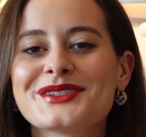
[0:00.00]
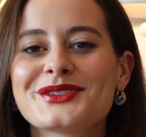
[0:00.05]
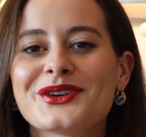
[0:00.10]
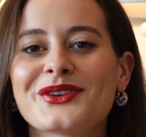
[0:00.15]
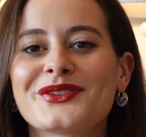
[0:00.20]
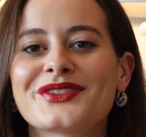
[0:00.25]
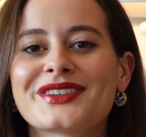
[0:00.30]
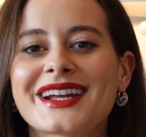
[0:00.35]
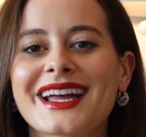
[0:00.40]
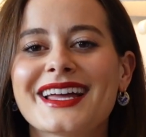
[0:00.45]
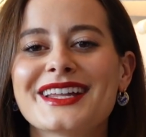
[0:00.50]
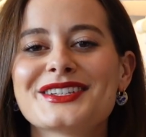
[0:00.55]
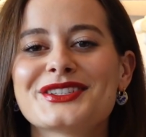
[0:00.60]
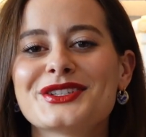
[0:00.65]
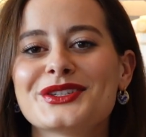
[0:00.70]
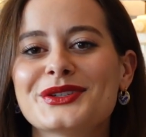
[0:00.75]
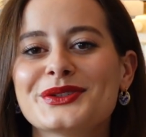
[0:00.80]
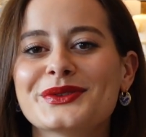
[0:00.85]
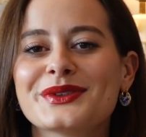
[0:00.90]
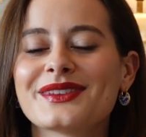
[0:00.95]
don't forget
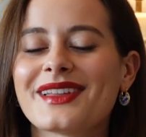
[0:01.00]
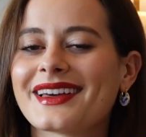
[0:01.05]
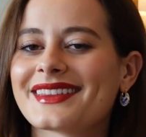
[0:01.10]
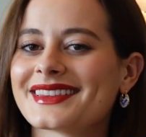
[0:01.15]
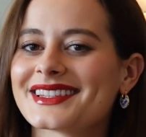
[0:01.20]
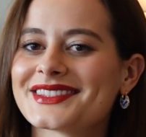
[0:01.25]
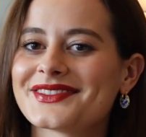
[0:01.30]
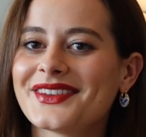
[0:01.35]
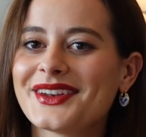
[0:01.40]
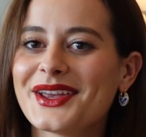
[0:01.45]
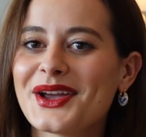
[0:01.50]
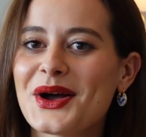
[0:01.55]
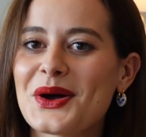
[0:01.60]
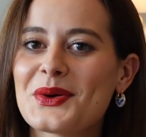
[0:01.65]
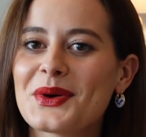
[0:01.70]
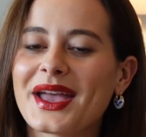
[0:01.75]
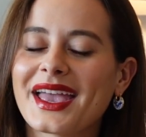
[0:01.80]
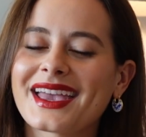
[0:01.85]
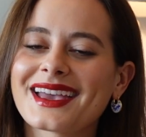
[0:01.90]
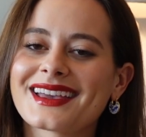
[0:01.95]
to like this
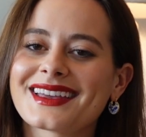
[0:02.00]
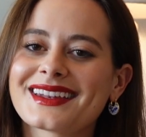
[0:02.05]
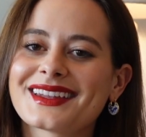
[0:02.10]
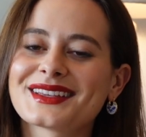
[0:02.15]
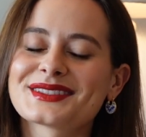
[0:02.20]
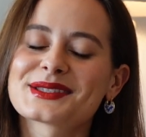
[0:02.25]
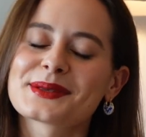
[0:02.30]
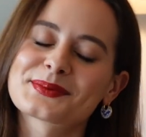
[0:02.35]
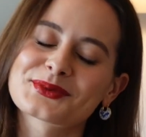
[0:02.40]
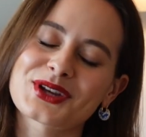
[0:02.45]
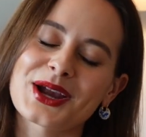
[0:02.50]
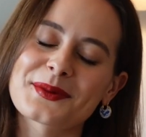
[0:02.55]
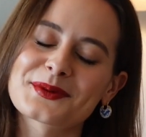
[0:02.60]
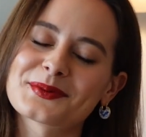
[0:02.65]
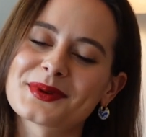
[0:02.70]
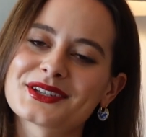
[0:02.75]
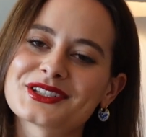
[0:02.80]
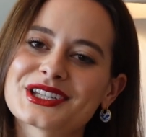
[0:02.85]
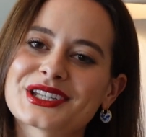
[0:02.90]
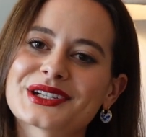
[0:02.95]
video and subscribe
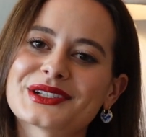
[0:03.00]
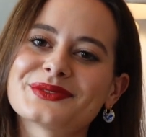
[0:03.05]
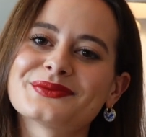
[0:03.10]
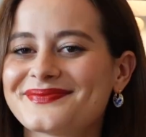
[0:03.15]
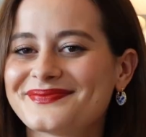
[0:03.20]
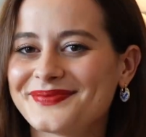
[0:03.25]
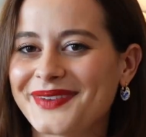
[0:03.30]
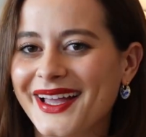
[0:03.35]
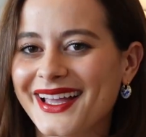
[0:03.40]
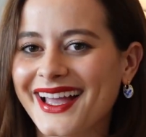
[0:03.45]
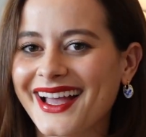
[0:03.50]
to my channel. Bye